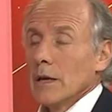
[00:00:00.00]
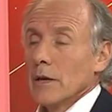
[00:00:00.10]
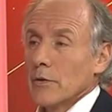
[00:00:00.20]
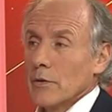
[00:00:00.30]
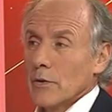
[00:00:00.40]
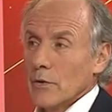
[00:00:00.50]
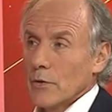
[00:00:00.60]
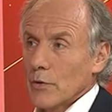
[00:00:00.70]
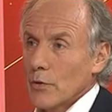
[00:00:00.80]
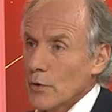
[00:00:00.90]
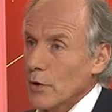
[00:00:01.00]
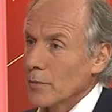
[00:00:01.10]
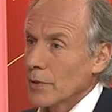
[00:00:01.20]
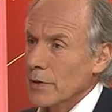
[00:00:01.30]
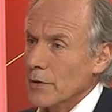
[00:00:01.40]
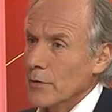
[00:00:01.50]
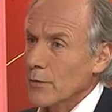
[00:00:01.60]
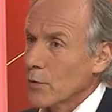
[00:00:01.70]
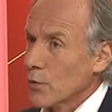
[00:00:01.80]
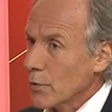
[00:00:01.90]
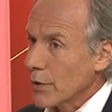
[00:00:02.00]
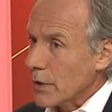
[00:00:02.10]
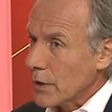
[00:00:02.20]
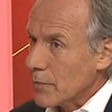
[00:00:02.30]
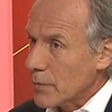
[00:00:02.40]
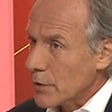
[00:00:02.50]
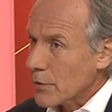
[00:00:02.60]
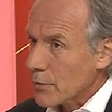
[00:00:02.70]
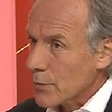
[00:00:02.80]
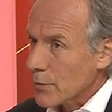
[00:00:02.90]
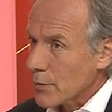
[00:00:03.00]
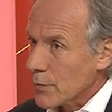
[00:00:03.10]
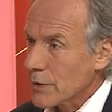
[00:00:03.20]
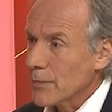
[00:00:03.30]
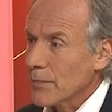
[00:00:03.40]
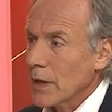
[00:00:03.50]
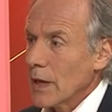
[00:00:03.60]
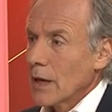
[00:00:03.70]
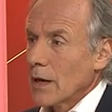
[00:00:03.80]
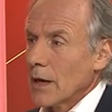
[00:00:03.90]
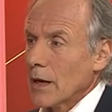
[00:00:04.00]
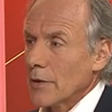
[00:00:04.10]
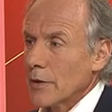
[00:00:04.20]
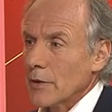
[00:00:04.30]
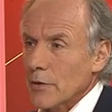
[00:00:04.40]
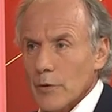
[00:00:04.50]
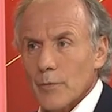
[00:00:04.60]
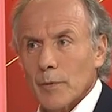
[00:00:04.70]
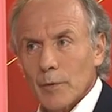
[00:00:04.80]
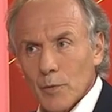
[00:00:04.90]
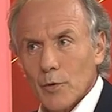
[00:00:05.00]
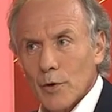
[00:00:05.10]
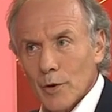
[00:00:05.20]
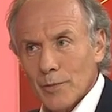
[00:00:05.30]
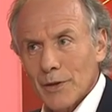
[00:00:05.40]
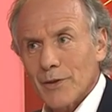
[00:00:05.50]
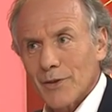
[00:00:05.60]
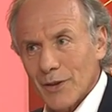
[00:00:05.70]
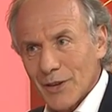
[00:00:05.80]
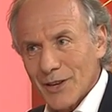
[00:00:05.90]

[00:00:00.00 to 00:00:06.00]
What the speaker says: Is it too complex for the emissions reduction? I think that it's probably more complex than it